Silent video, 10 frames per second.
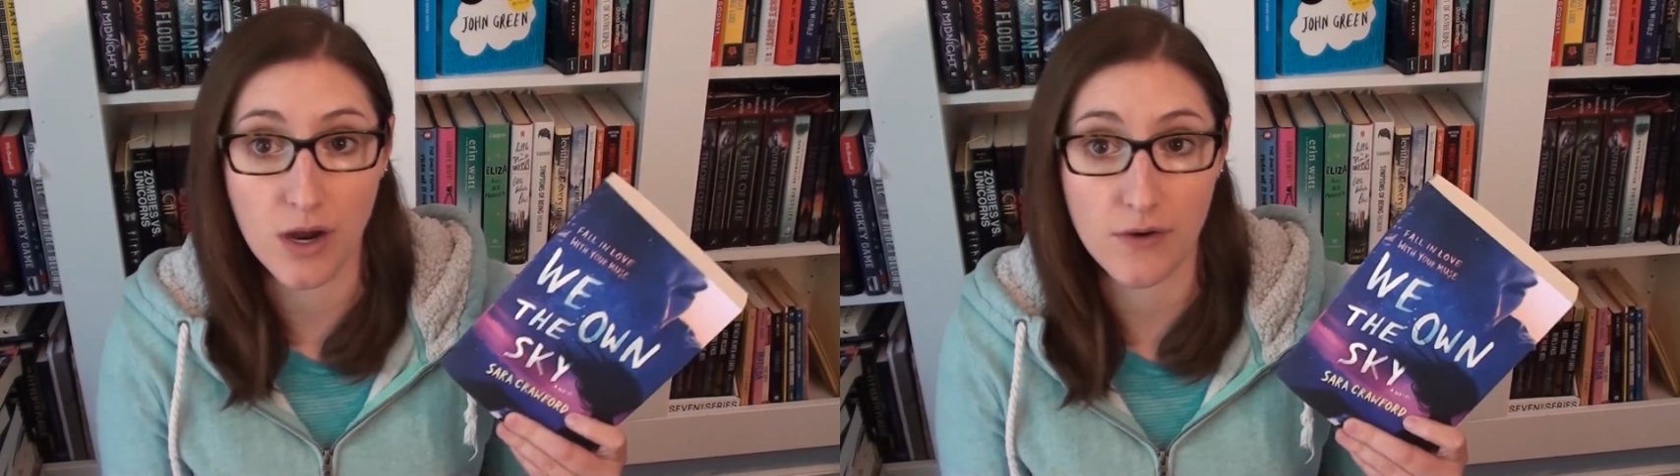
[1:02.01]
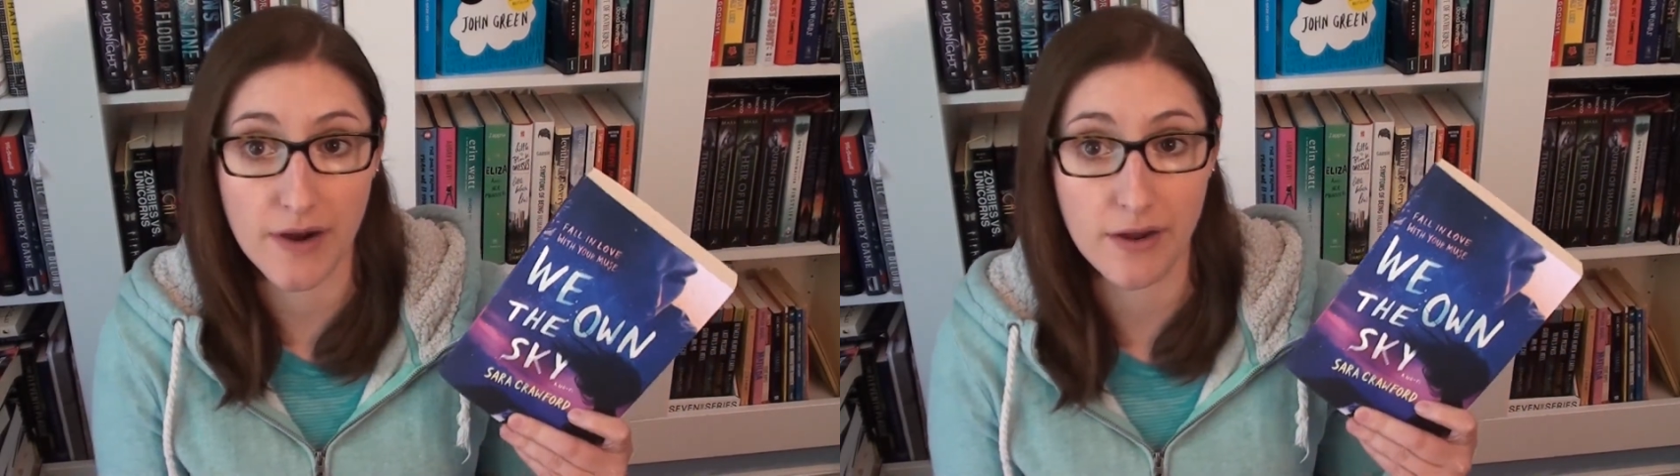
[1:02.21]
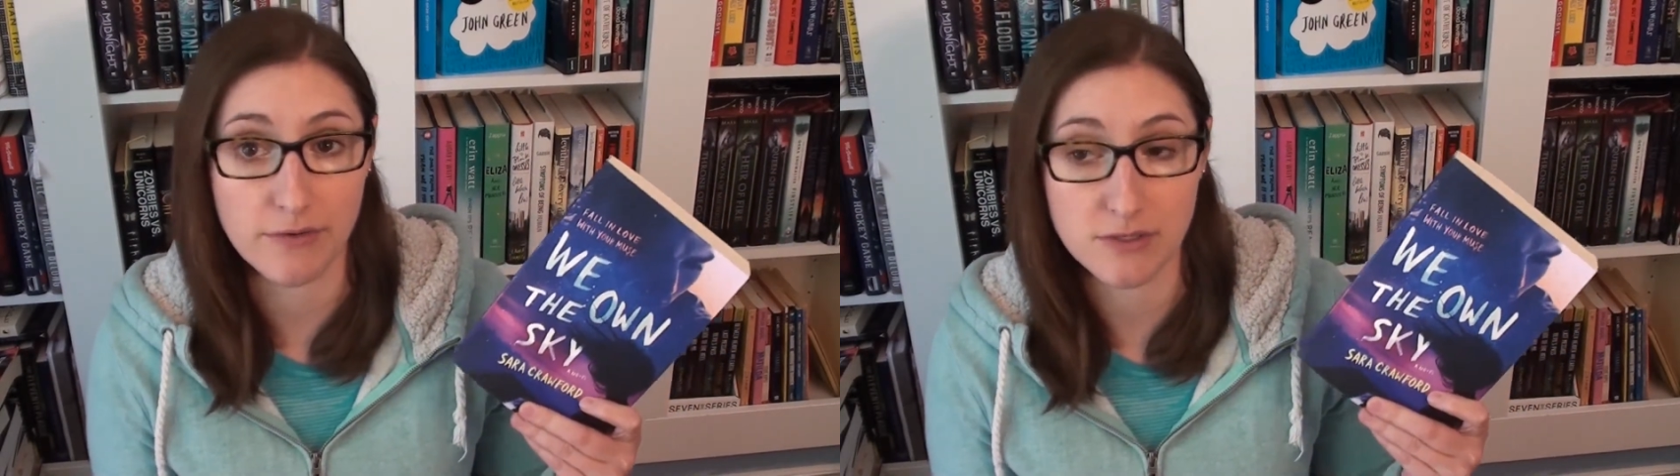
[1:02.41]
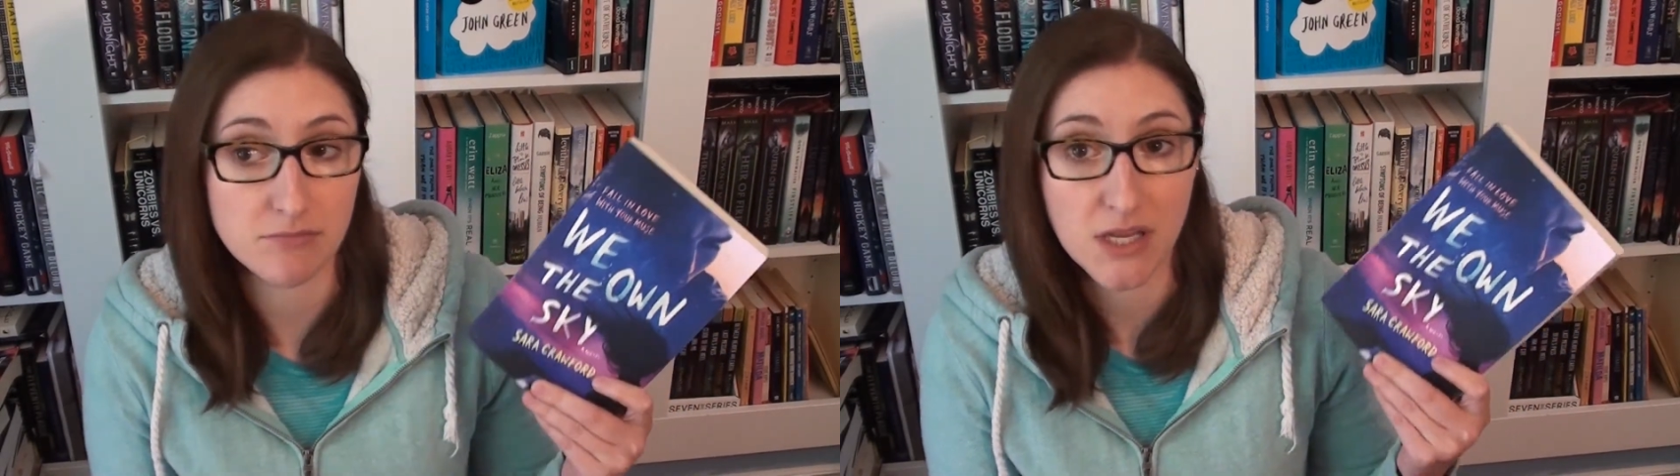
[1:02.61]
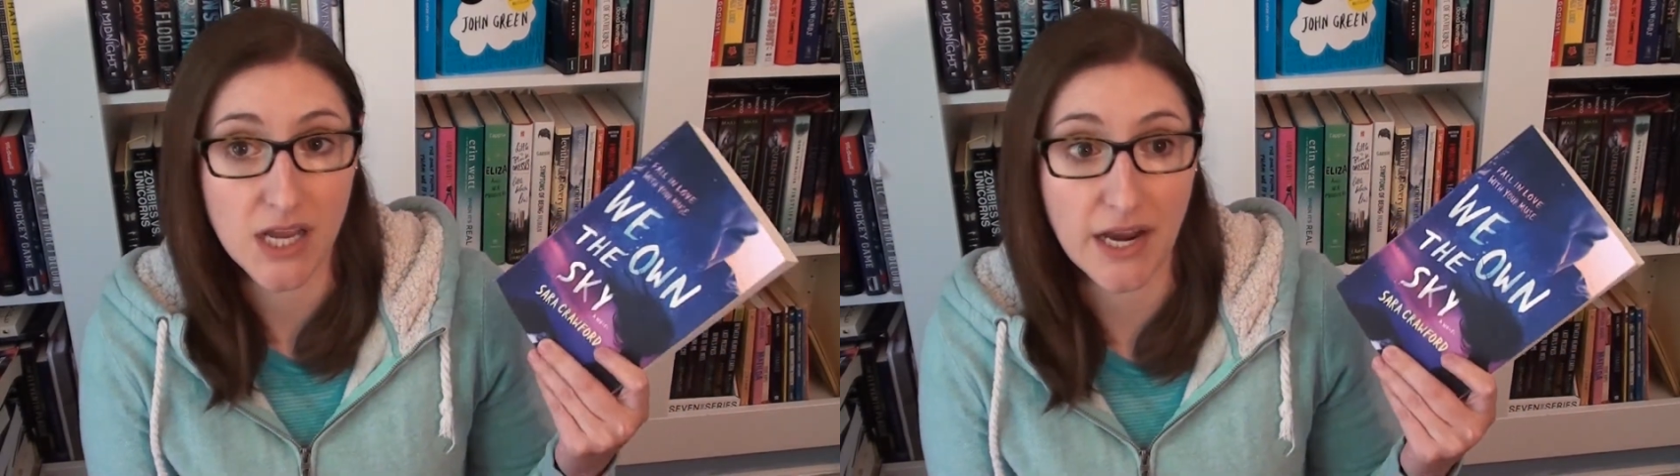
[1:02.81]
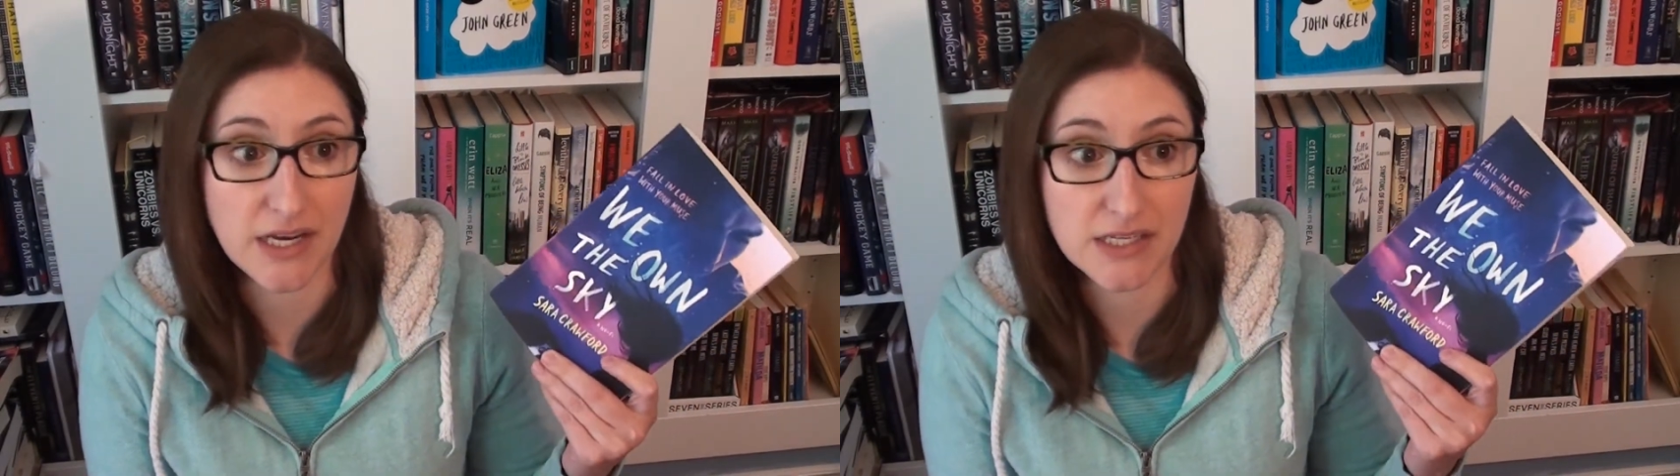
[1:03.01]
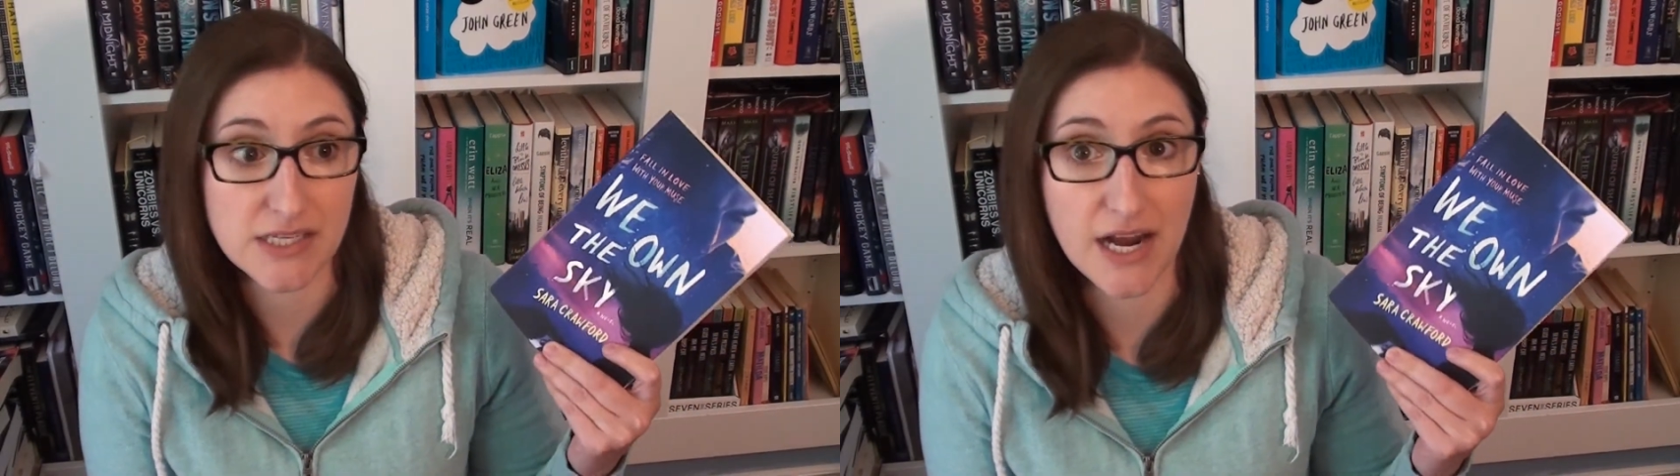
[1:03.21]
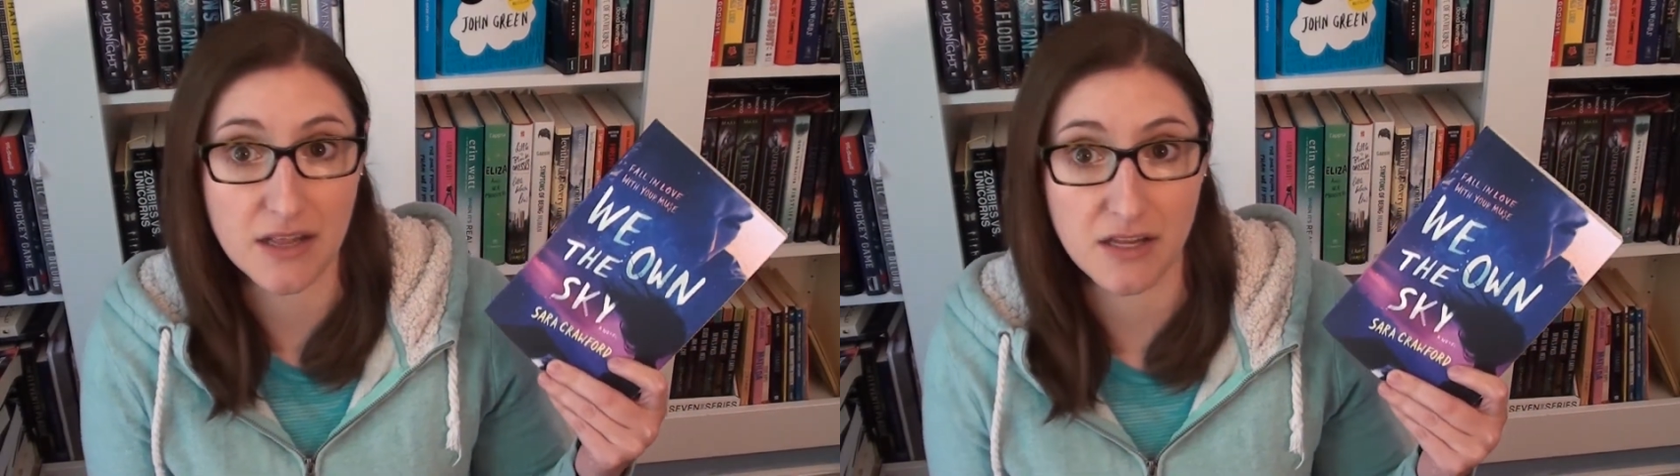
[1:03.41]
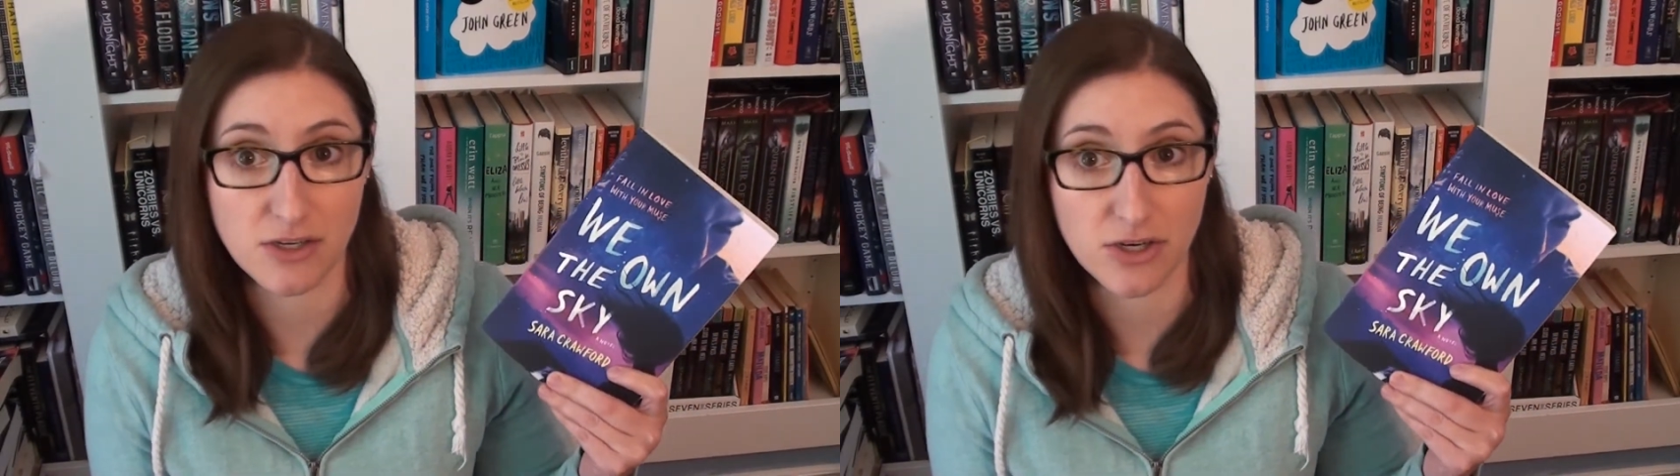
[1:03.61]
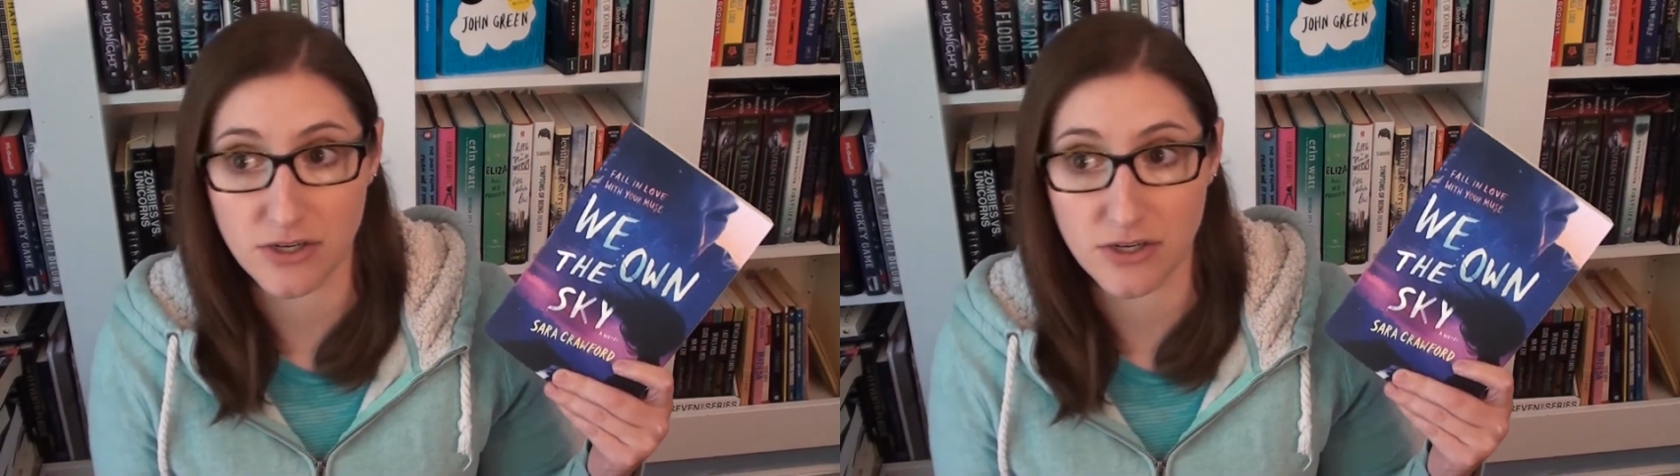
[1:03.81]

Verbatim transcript: hung around and didn't say anything to